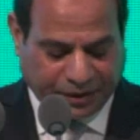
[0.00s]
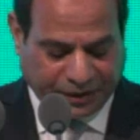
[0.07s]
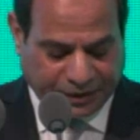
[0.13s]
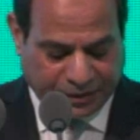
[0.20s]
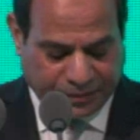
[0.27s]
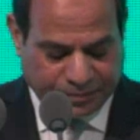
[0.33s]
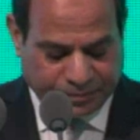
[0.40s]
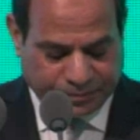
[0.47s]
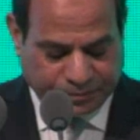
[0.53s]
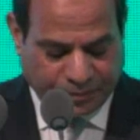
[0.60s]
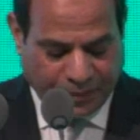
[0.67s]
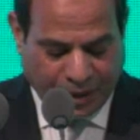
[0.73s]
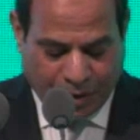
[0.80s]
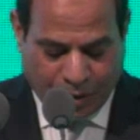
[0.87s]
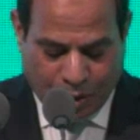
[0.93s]
from
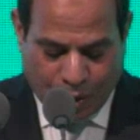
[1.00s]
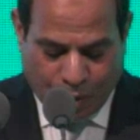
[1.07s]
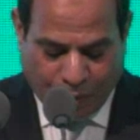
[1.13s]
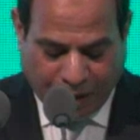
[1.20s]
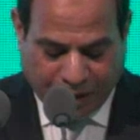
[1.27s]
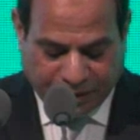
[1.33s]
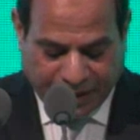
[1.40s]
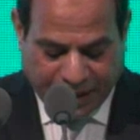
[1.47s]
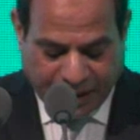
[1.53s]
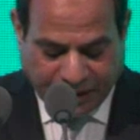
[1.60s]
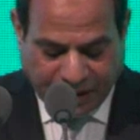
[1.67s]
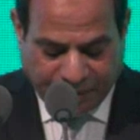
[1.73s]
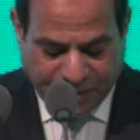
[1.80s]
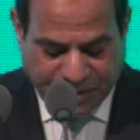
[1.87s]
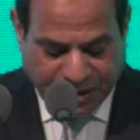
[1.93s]
sectarianism
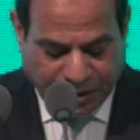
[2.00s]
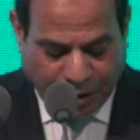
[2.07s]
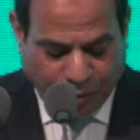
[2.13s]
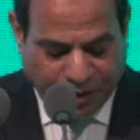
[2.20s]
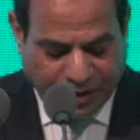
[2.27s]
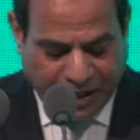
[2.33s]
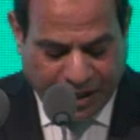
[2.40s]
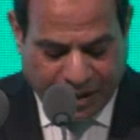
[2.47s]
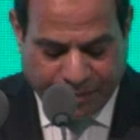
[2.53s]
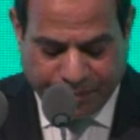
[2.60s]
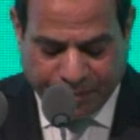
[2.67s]
and communalism.